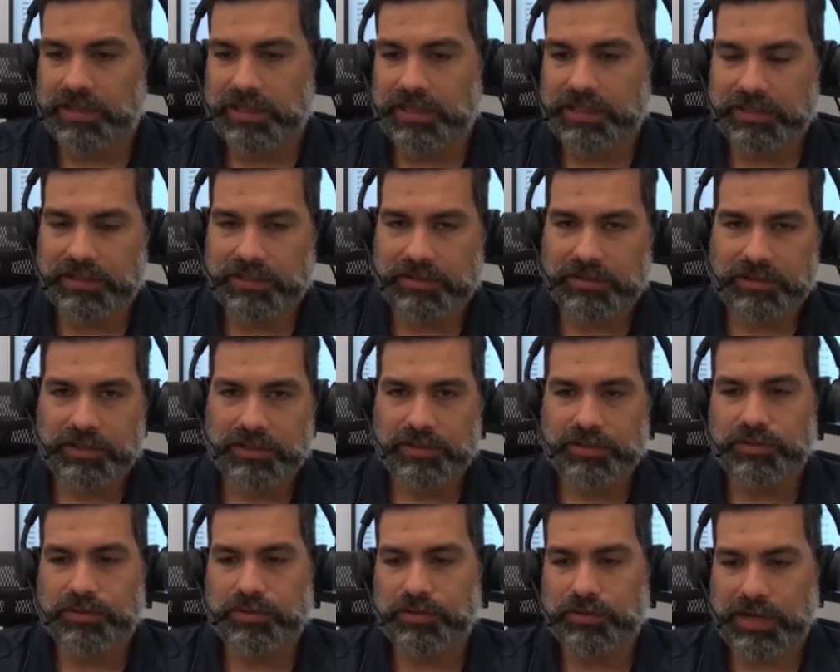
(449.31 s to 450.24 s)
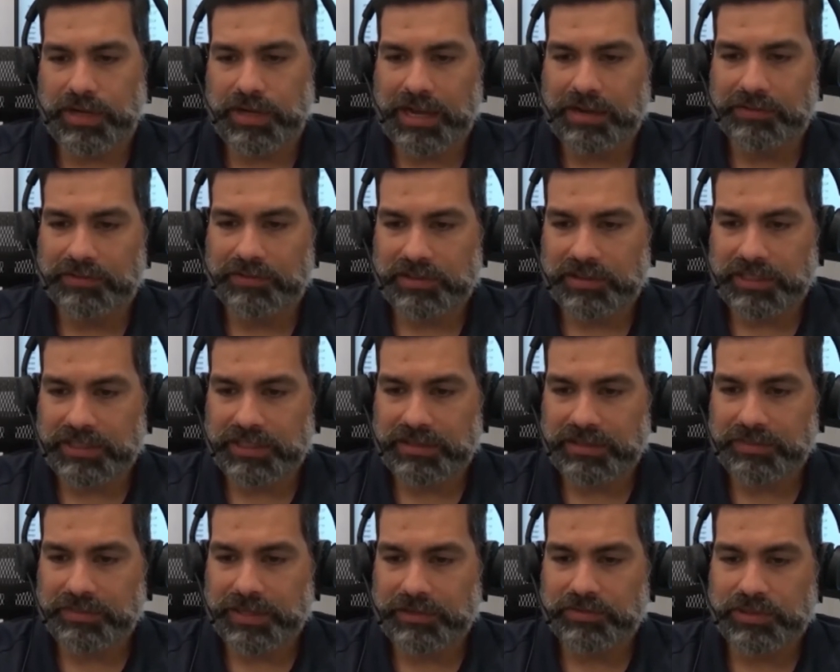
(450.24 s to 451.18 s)
Like, you have to look at
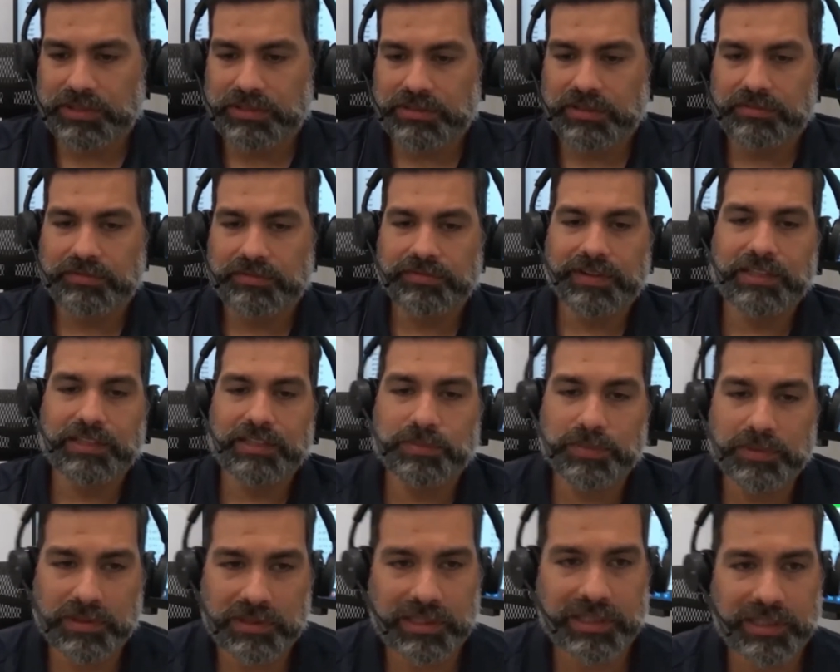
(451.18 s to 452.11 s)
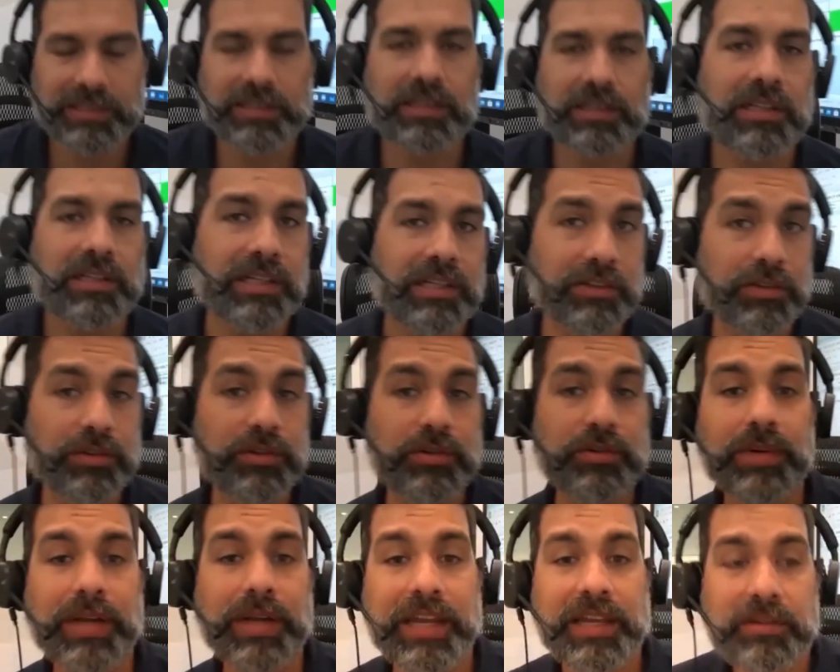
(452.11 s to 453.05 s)
the metrics on Facebook, like the
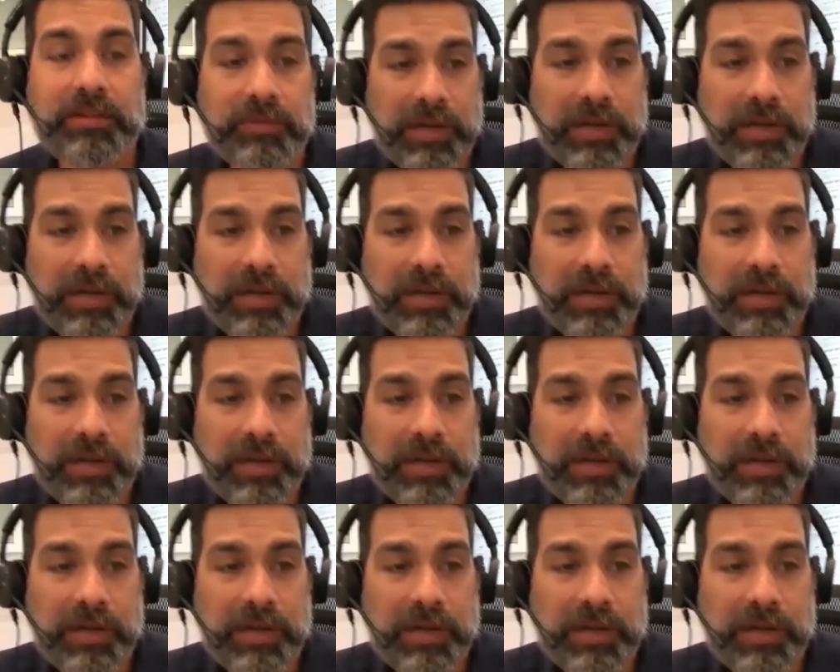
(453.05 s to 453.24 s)
click-through rate.